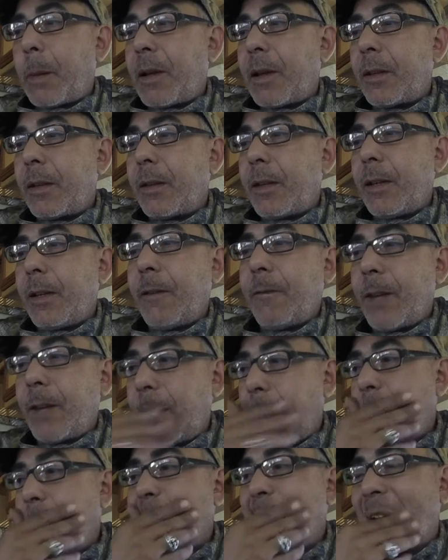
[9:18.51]
because in the
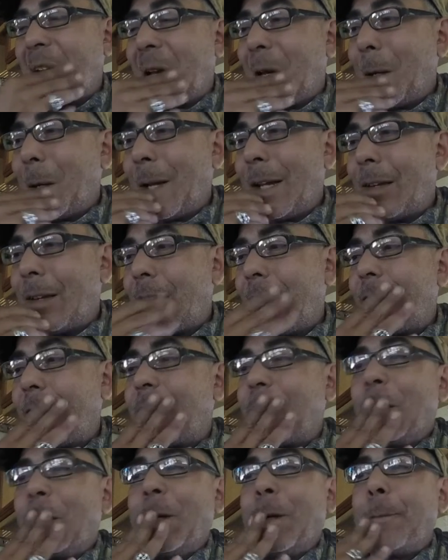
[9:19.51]
event that it's
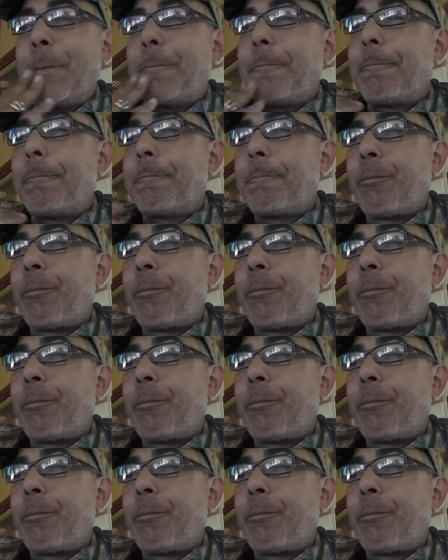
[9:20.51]
actually